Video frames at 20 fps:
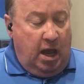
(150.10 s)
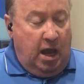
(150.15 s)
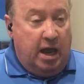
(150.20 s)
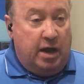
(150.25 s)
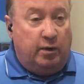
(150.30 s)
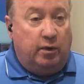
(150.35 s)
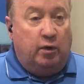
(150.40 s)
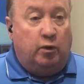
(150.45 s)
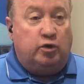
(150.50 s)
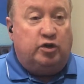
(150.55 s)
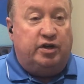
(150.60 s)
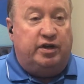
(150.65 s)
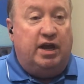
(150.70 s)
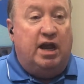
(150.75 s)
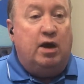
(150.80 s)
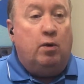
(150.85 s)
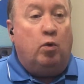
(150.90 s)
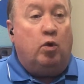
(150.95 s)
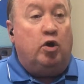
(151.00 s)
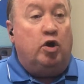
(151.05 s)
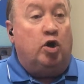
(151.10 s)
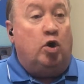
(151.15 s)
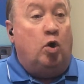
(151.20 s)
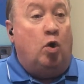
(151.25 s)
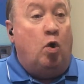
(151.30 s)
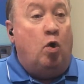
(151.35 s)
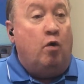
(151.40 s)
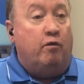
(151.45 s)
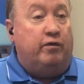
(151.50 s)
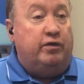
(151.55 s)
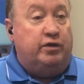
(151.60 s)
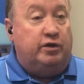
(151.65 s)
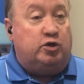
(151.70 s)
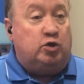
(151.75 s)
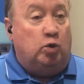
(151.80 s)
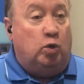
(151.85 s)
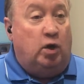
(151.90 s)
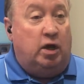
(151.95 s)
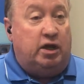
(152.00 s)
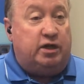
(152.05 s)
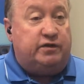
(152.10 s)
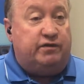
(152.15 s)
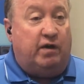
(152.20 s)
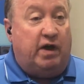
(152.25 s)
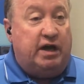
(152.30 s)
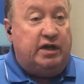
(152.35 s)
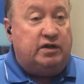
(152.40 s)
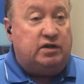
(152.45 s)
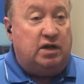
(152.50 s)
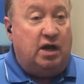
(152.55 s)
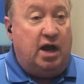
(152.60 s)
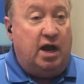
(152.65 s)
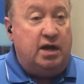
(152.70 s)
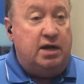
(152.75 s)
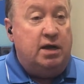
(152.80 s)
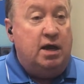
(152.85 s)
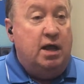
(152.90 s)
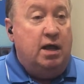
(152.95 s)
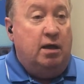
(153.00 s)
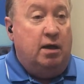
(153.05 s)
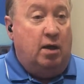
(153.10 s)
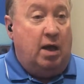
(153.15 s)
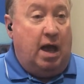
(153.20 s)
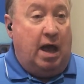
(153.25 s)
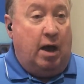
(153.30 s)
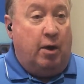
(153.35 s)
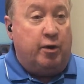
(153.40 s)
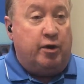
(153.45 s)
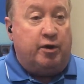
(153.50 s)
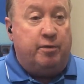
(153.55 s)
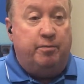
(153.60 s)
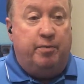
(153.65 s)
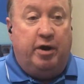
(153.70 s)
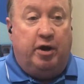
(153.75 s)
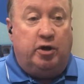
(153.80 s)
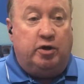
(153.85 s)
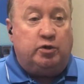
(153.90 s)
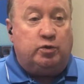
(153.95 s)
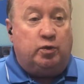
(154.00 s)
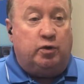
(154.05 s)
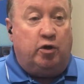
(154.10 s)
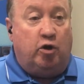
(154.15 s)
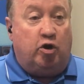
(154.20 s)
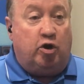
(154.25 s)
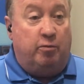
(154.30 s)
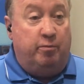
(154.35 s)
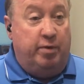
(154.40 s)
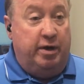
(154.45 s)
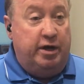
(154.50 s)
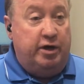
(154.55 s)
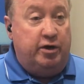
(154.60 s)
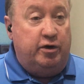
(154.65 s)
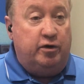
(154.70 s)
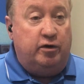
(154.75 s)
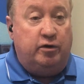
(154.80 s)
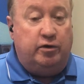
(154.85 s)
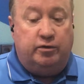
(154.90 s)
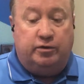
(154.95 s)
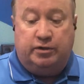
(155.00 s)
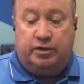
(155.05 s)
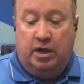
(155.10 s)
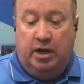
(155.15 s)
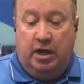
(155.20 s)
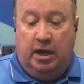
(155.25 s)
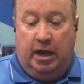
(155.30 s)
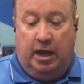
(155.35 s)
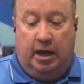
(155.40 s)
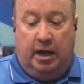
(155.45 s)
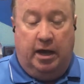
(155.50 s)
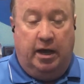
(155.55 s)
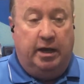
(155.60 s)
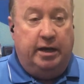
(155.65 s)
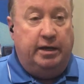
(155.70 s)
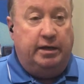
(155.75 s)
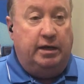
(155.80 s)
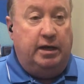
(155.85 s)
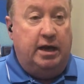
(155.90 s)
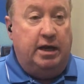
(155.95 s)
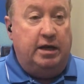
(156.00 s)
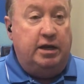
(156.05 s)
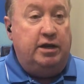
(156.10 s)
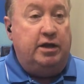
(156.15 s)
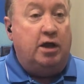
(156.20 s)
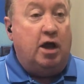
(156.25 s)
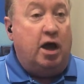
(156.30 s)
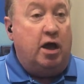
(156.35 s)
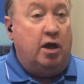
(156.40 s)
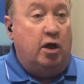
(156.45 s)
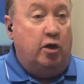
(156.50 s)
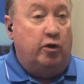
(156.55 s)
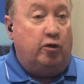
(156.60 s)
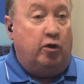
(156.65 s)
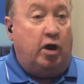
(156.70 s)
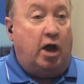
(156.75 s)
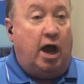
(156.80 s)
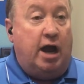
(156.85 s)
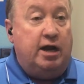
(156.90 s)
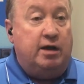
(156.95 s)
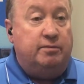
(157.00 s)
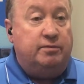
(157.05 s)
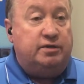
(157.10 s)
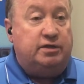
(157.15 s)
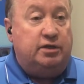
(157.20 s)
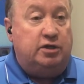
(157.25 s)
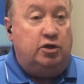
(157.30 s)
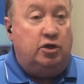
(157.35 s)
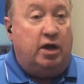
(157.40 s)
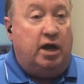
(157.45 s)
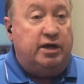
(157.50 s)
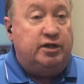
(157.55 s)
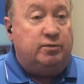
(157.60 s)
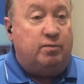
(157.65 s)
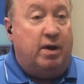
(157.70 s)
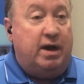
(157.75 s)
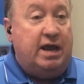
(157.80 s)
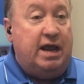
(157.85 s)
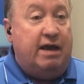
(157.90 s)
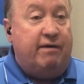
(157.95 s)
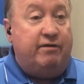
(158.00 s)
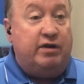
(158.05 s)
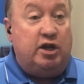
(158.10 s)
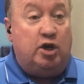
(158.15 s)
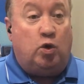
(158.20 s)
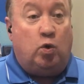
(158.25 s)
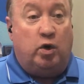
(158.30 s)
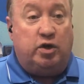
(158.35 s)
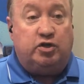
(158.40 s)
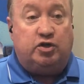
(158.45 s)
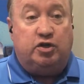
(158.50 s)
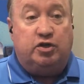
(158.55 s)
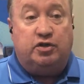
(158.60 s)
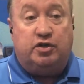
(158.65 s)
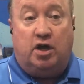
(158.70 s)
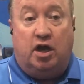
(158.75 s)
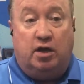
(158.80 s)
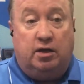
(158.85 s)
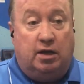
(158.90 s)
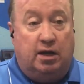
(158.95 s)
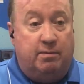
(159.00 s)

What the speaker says: And today we're going to go over the Toolex Vise line, how it compares with our competitors, and any other items that you guys might have any questions on.